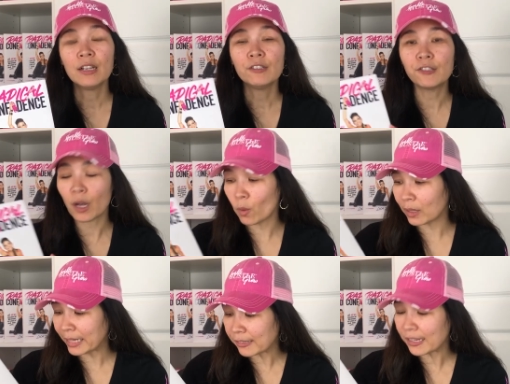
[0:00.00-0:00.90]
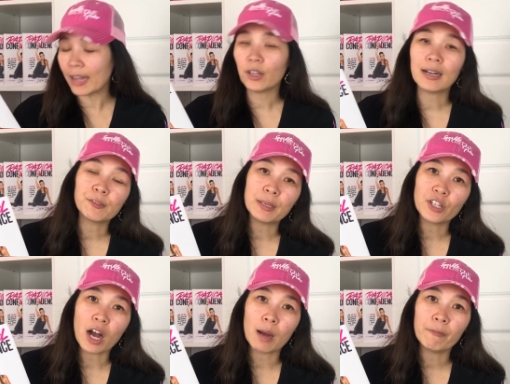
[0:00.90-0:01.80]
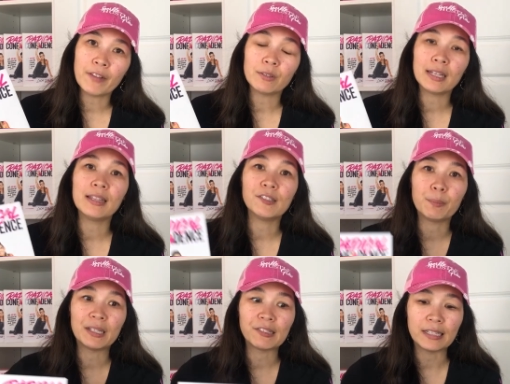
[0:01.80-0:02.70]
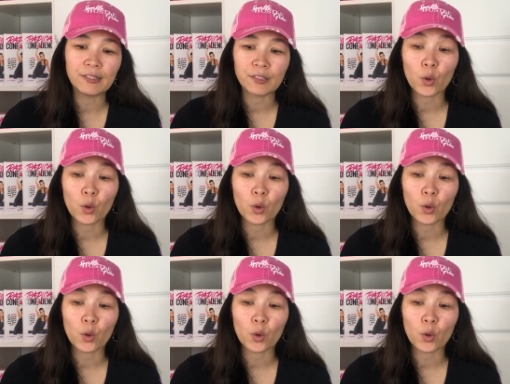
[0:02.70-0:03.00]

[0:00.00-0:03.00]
so Lisa and her husband Tom founded this business,